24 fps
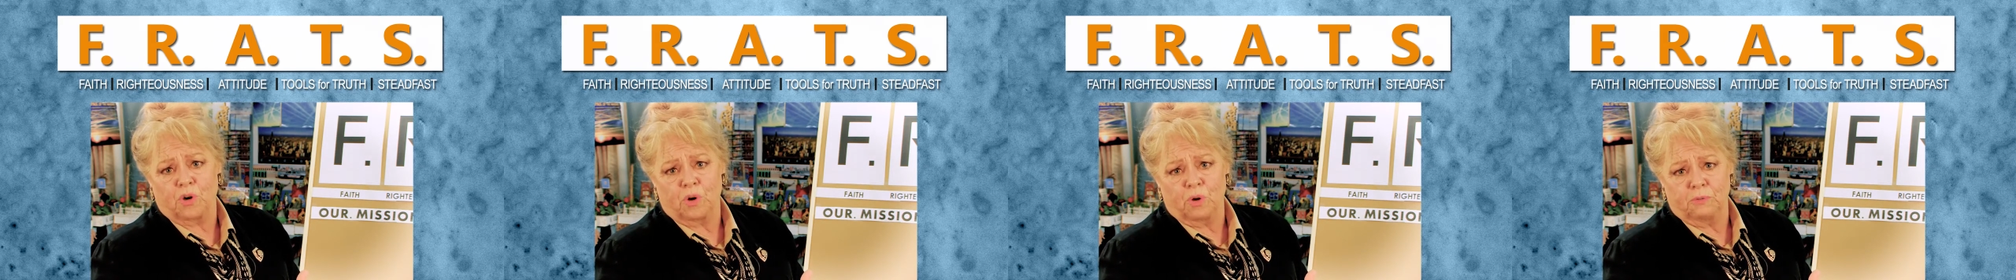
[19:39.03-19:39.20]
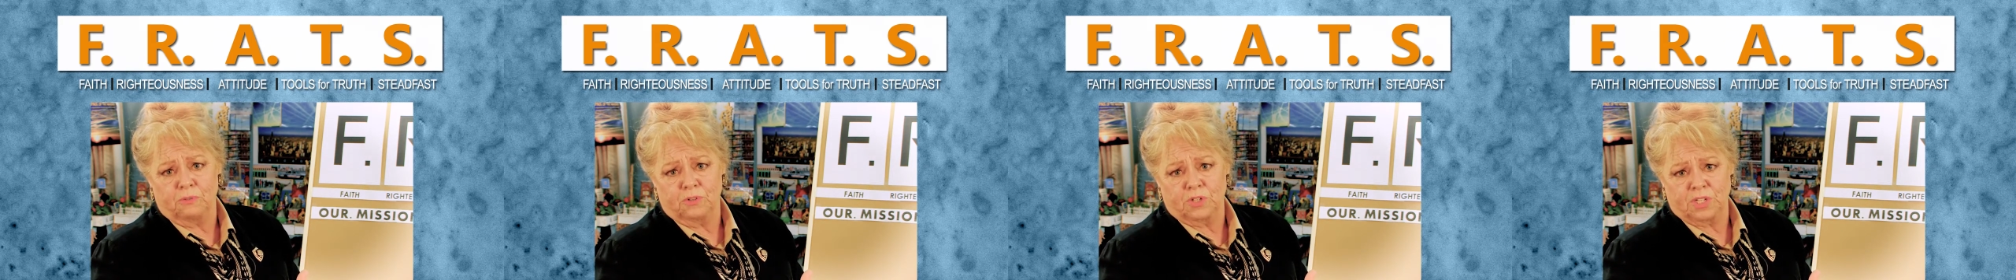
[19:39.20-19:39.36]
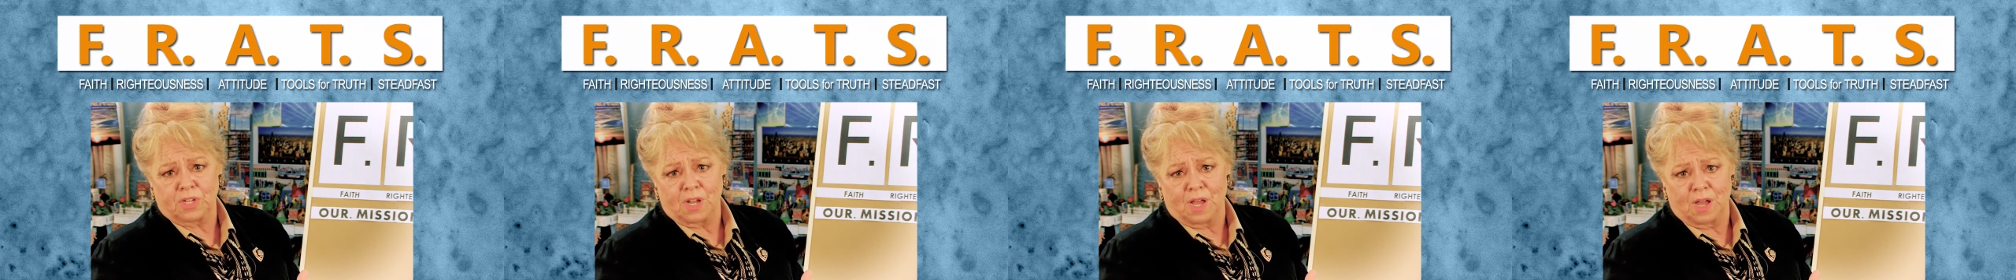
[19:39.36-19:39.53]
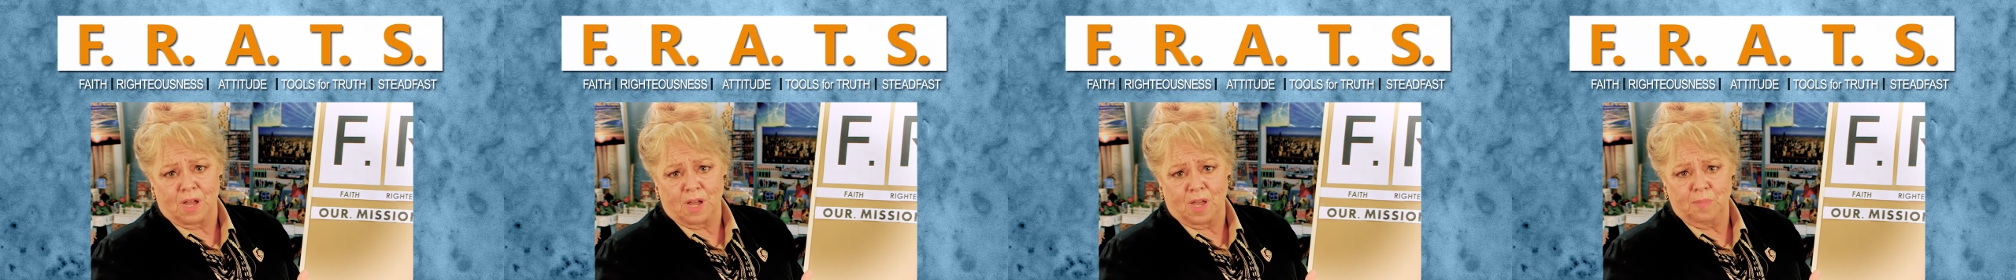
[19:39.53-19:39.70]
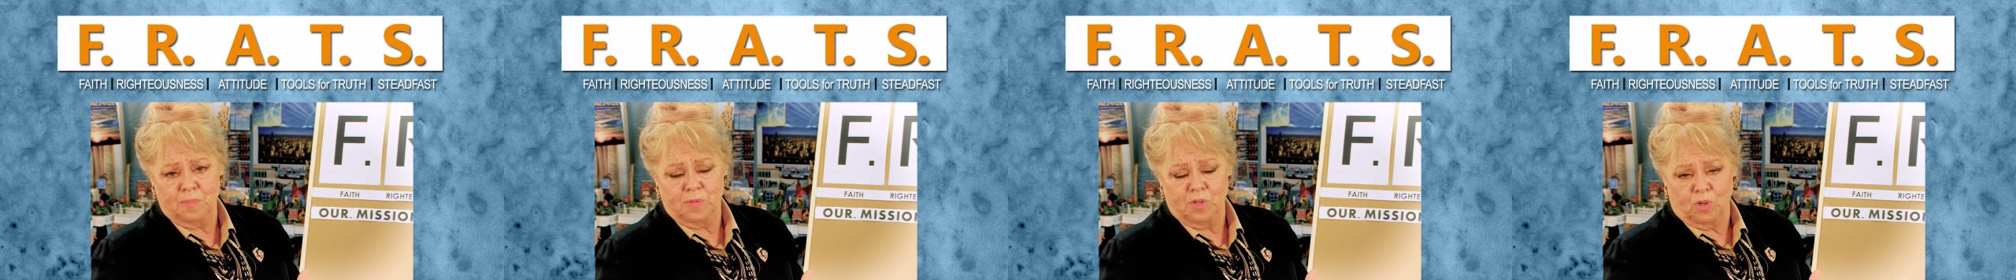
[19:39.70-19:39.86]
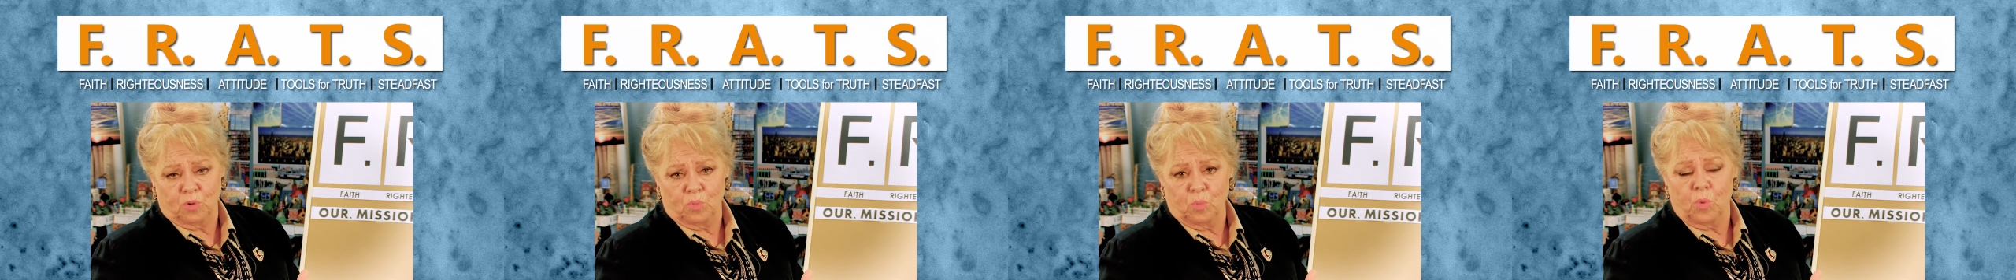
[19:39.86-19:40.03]
over time
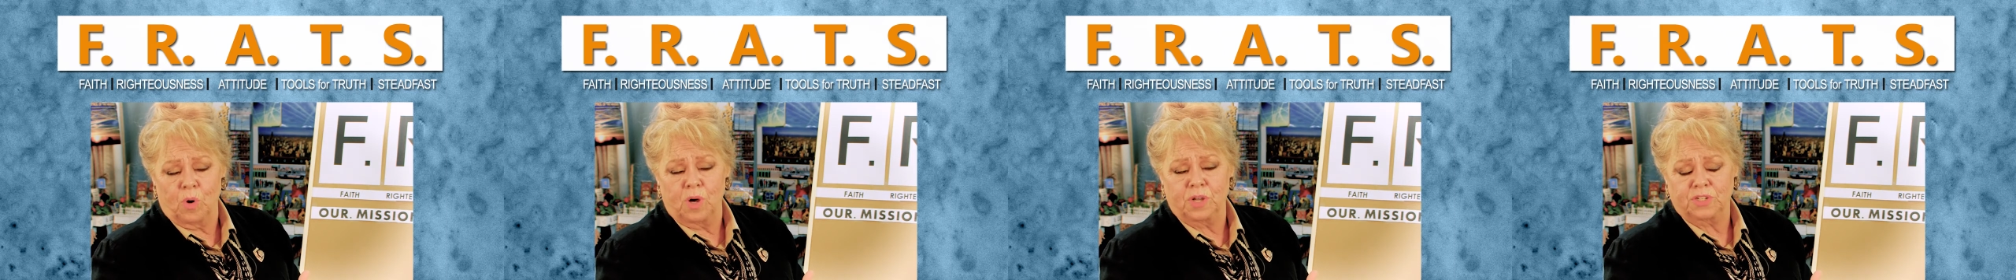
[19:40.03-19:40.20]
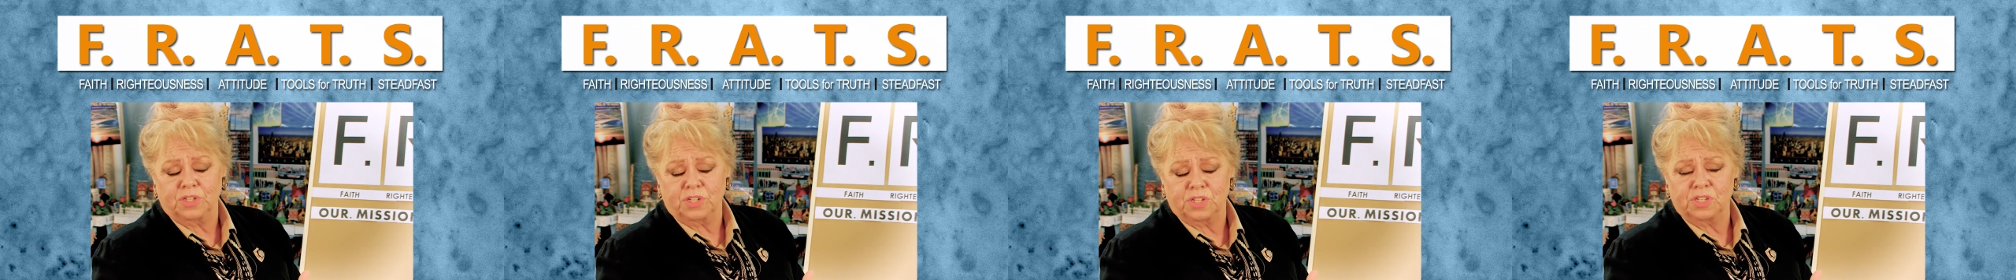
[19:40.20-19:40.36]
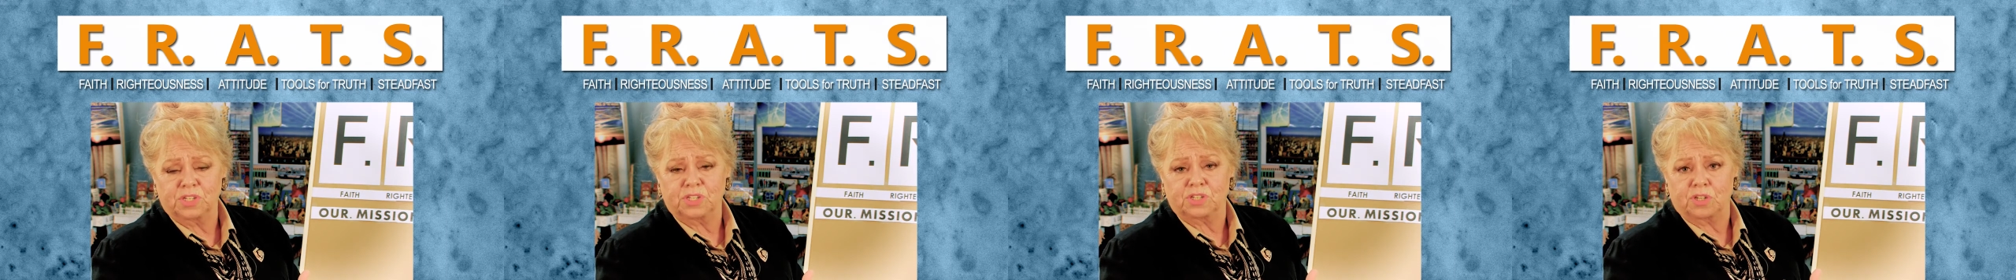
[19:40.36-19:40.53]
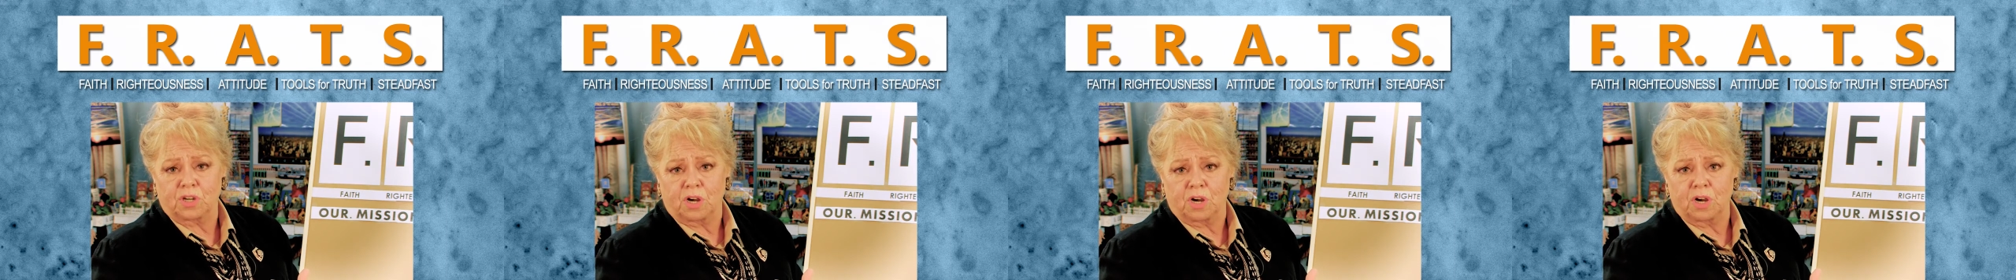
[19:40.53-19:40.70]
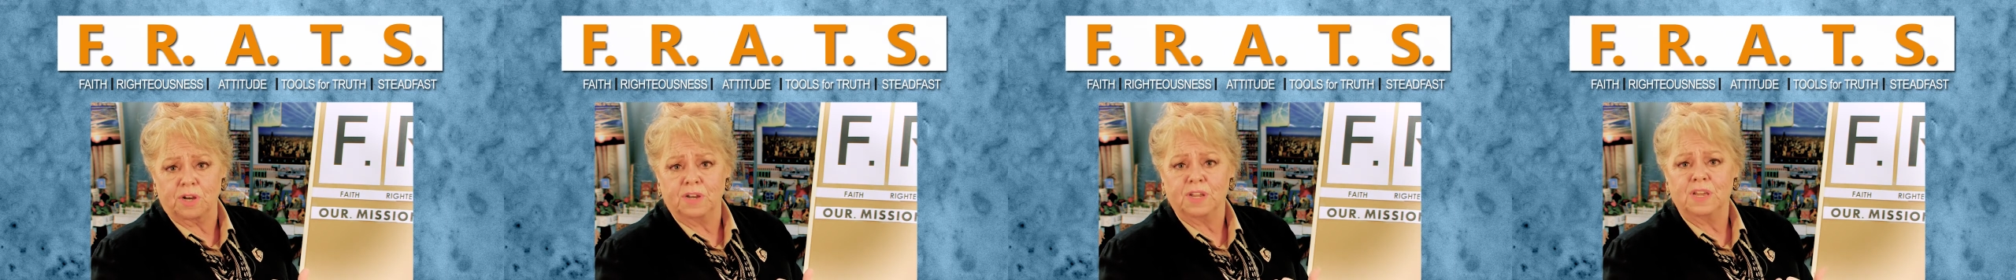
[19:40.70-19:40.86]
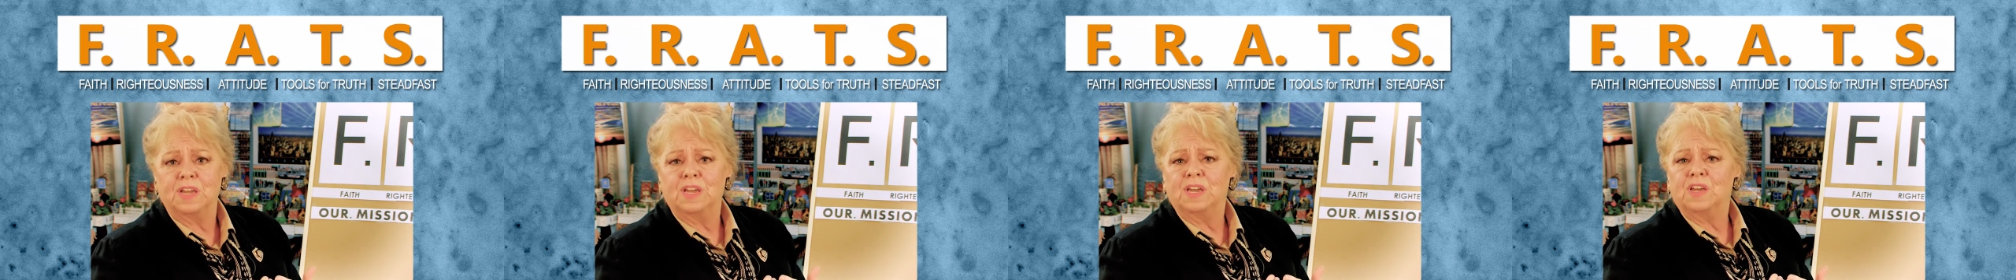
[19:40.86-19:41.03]
you'll want to start